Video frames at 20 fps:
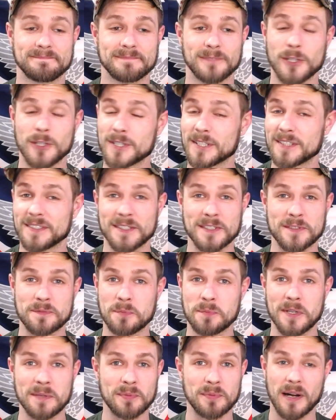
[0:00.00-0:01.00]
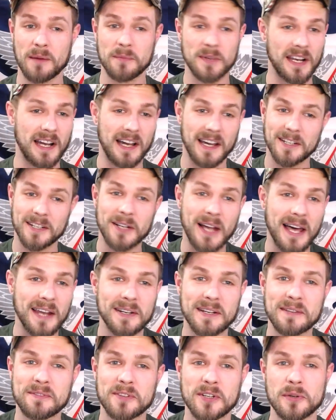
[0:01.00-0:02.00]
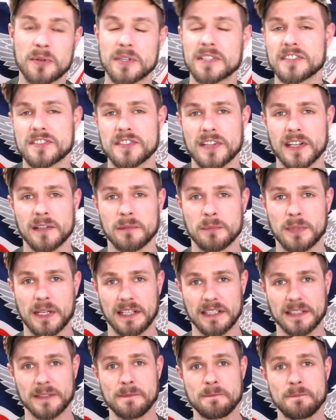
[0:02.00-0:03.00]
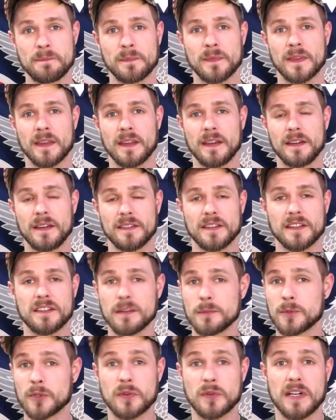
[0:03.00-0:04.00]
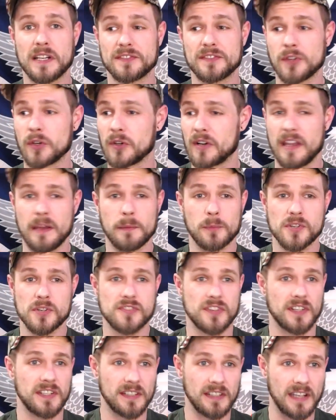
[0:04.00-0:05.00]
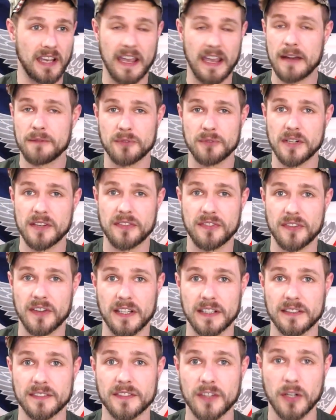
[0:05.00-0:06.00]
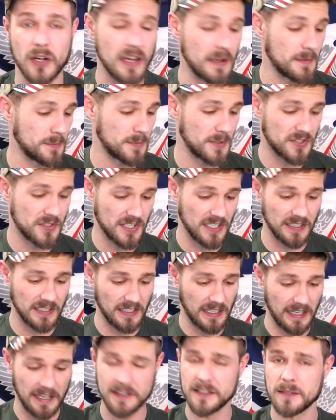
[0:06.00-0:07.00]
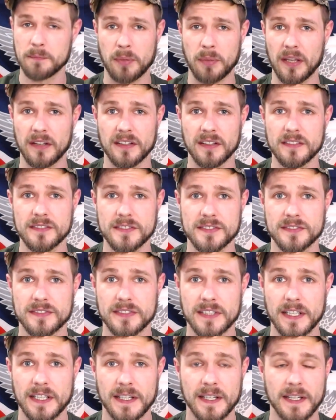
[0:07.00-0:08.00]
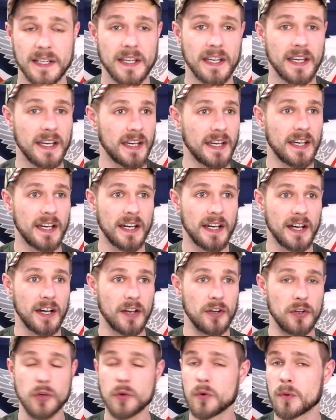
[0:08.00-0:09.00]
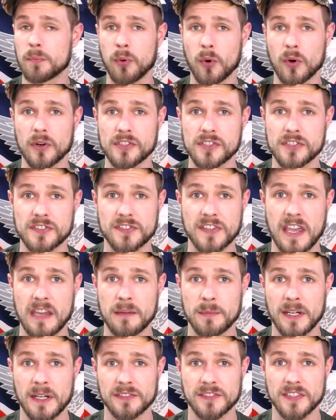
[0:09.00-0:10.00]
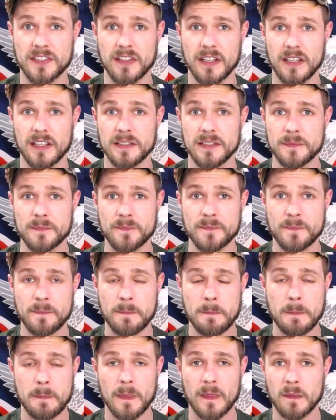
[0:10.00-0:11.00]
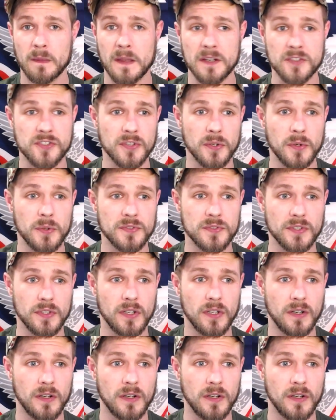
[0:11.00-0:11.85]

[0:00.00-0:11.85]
Look at this, people. I mean, I don't even know what to say about it. The Democrats are hemorrhaging everything. They're hemorrhaging independence. A new report just came out today that shows